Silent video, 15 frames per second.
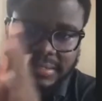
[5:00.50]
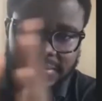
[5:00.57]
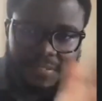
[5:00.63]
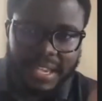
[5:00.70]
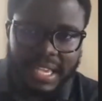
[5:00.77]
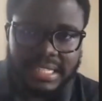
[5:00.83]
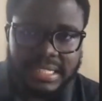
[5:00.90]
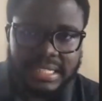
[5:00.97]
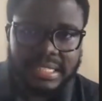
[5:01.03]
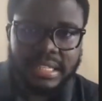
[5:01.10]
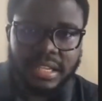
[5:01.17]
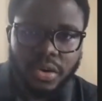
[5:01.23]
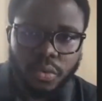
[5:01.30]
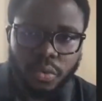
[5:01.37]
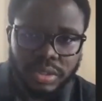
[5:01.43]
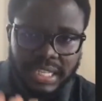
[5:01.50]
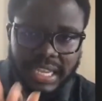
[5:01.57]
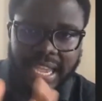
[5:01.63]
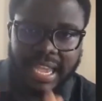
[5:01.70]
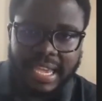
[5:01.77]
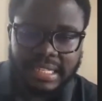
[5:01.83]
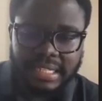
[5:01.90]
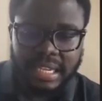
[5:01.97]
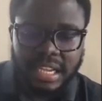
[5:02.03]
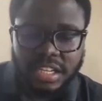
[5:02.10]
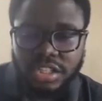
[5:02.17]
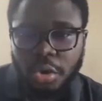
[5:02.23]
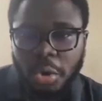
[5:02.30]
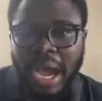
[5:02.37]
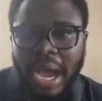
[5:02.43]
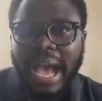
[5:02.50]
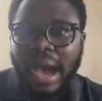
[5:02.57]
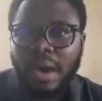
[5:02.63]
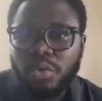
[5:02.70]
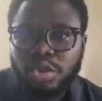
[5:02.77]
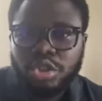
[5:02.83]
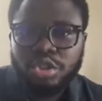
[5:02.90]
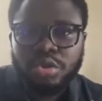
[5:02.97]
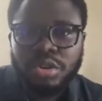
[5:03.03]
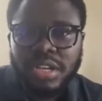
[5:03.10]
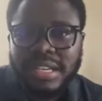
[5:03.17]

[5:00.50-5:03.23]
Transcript: phase would end. So how would you